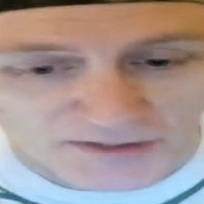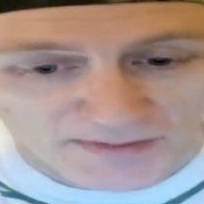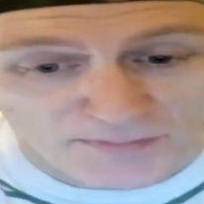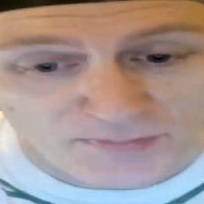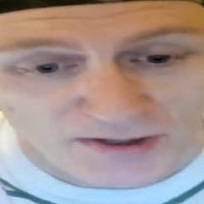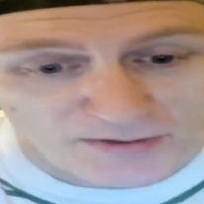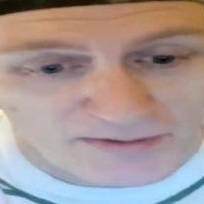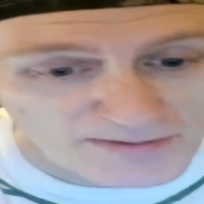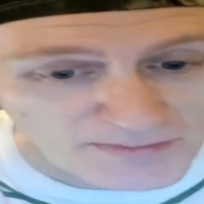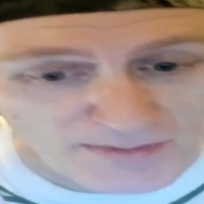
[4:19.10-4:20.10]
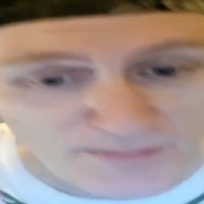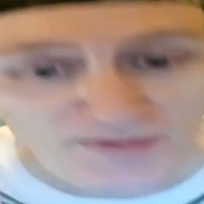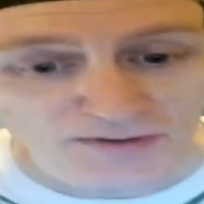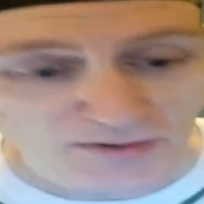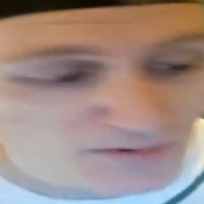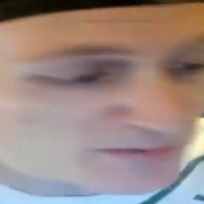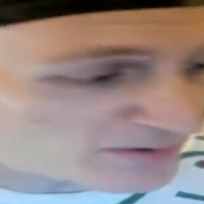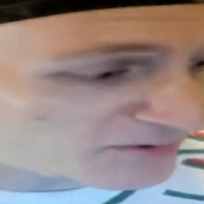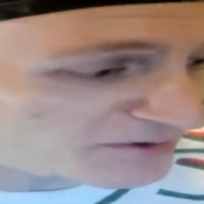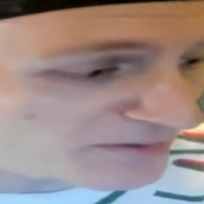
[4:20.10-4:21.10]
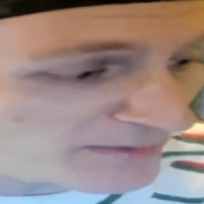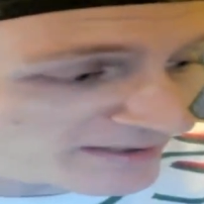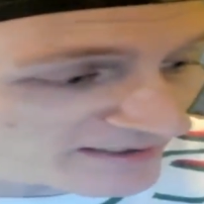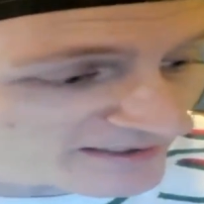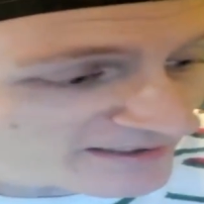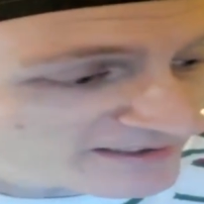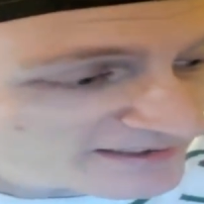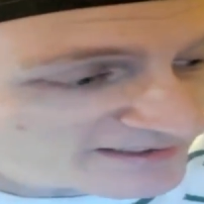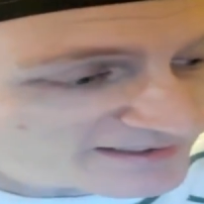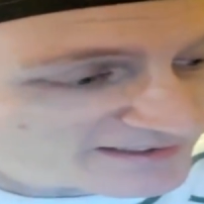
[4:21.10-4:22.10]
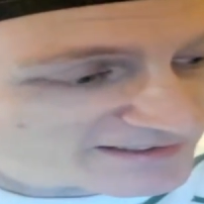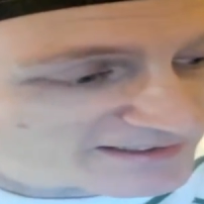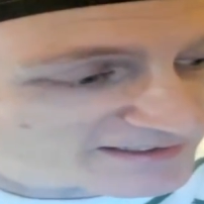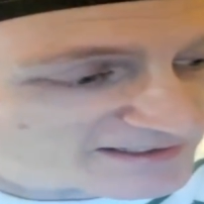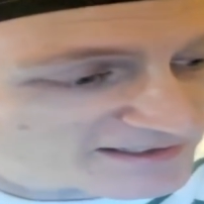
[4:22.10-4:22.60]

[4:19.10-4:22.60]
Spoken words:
my brother is a member of the Rose Committee, and